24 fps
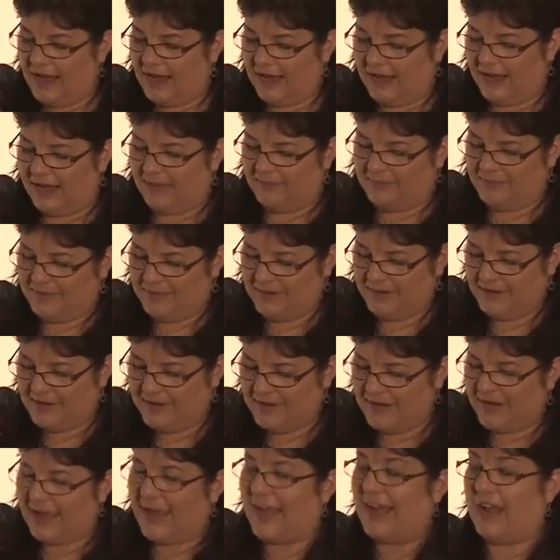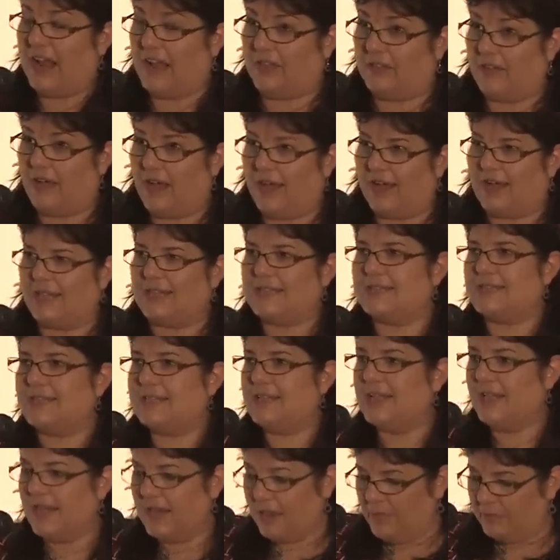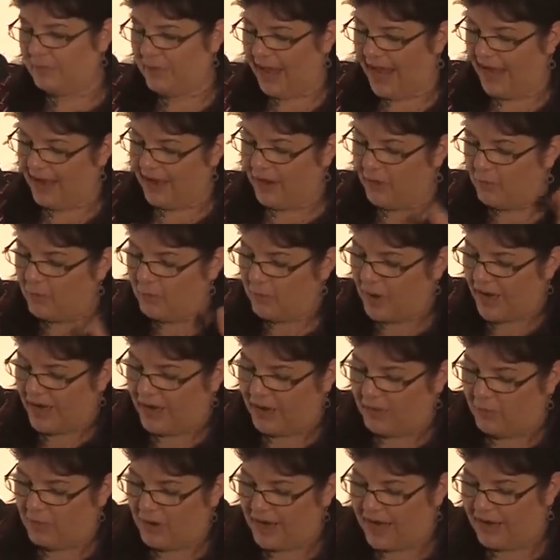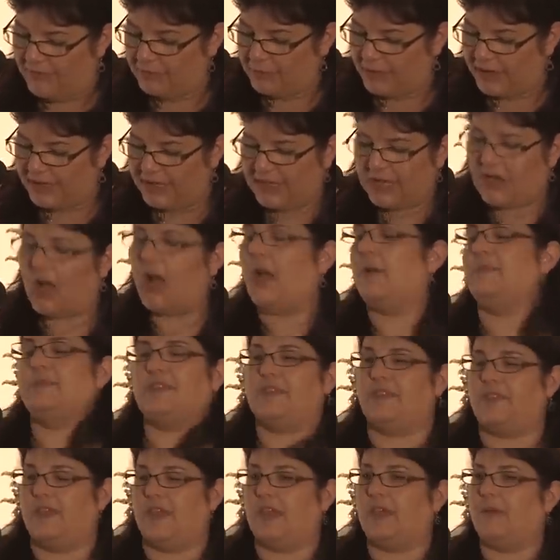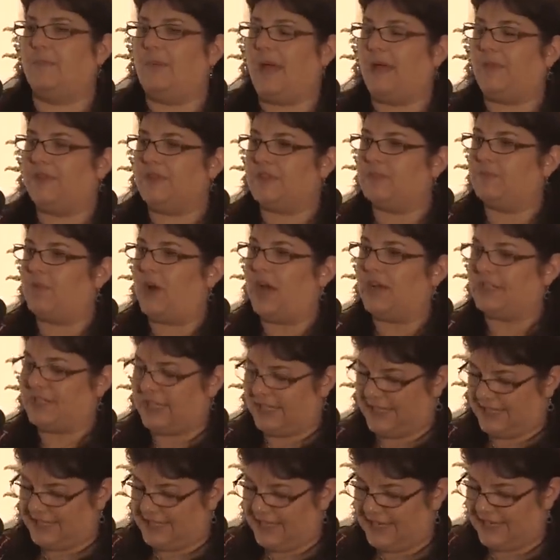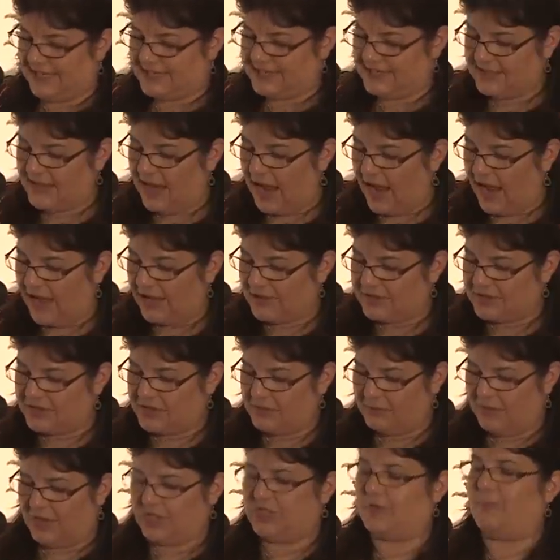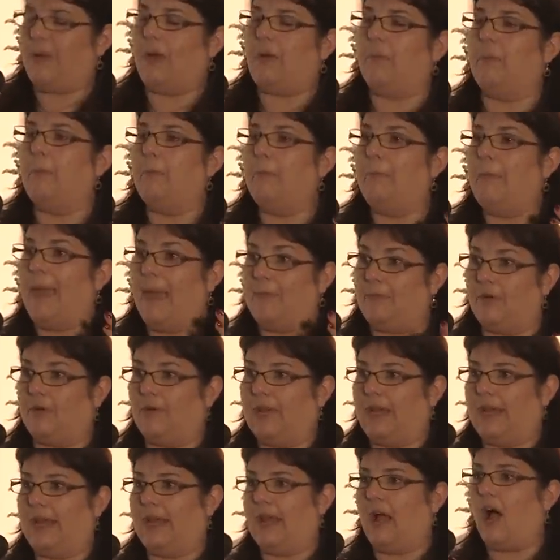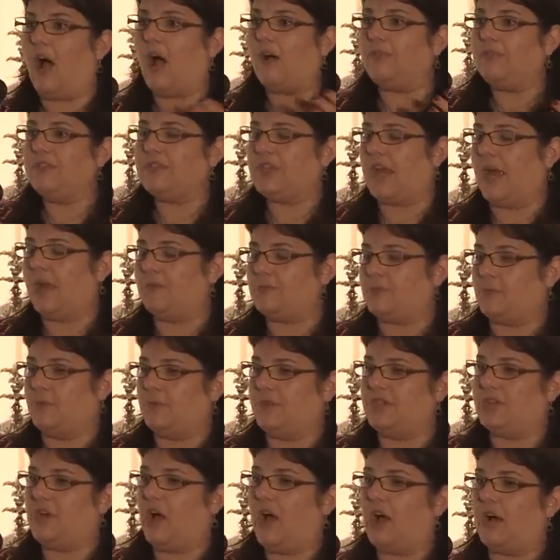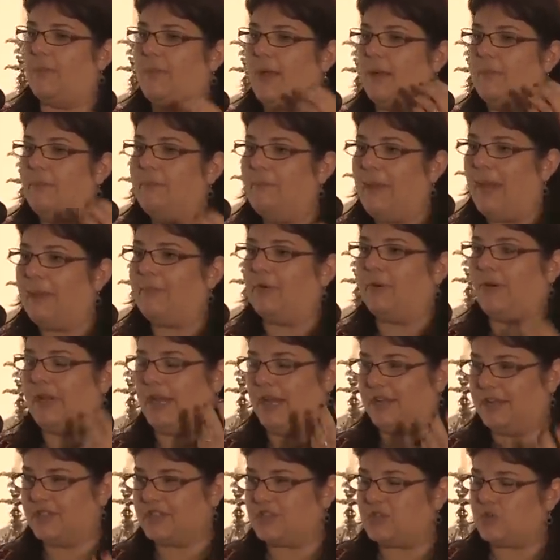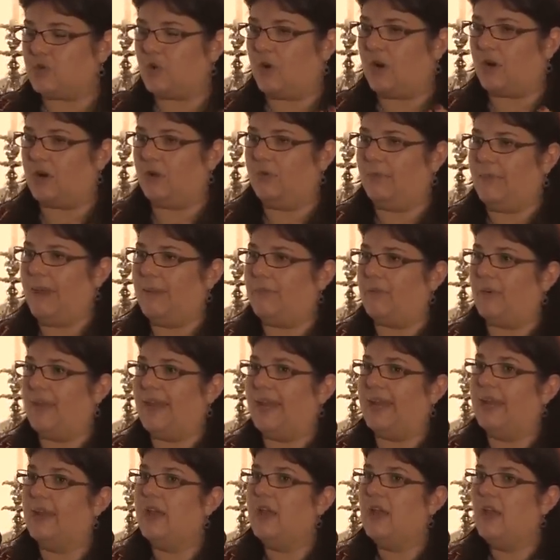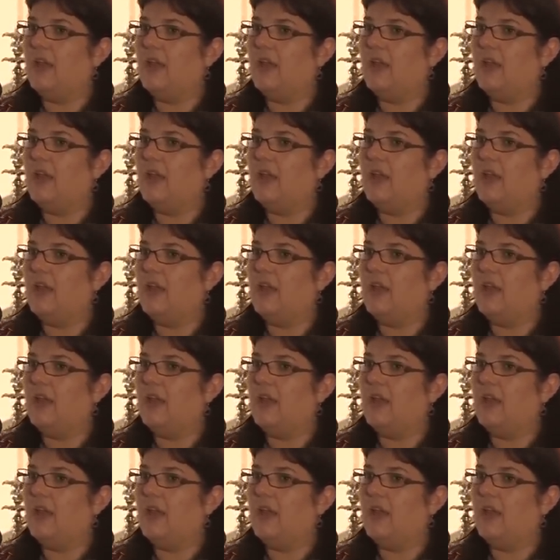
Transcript: Um, and I lost. But what what I've really come to think about this project is that it's not so much about memory. Oftentimes when we talk about memory and historical memory,